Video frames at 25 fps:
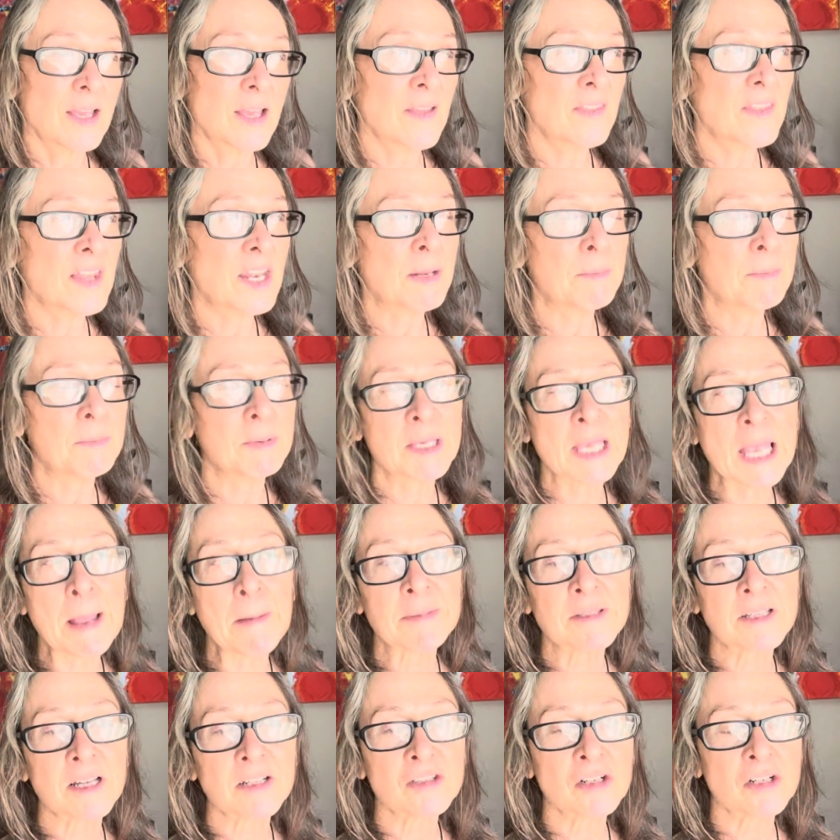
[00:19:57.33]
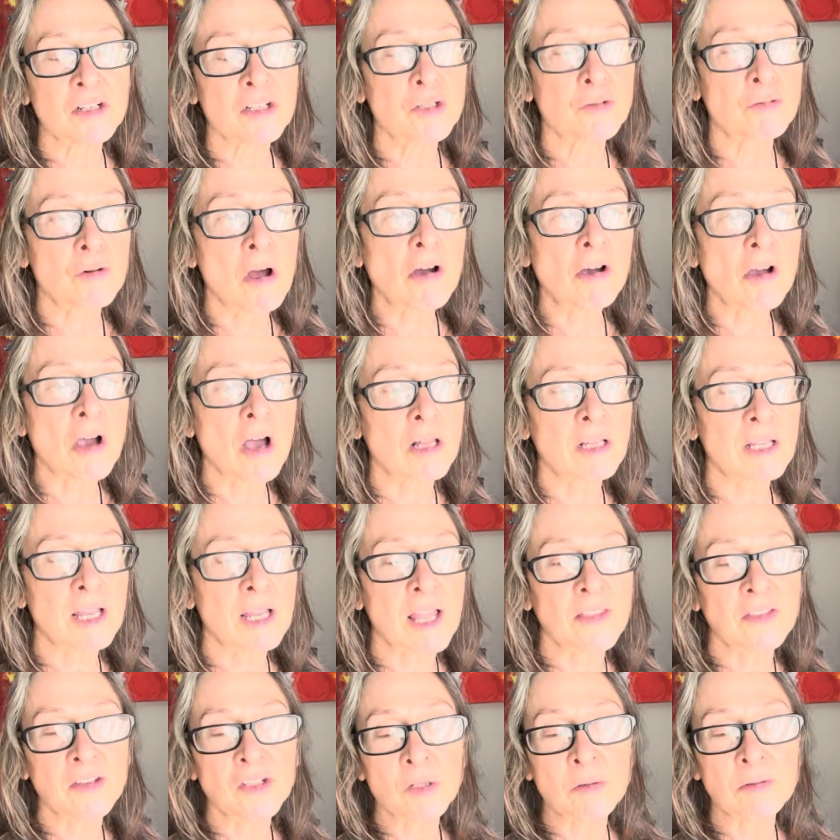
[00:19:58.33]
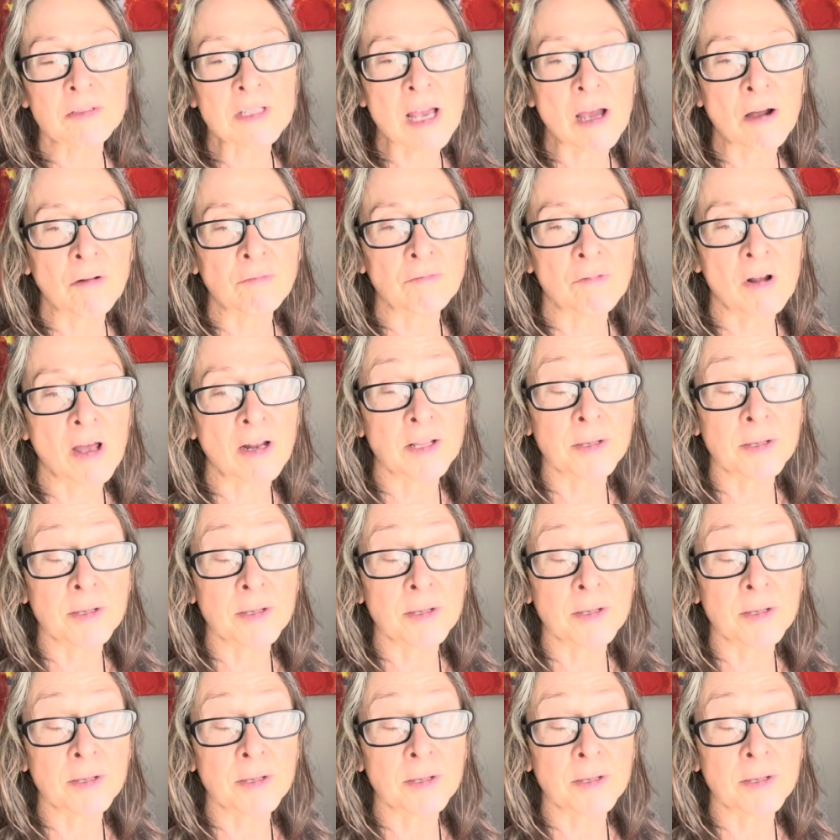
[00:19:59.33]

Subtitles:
And then he became such a drunk, all I had to do was outrun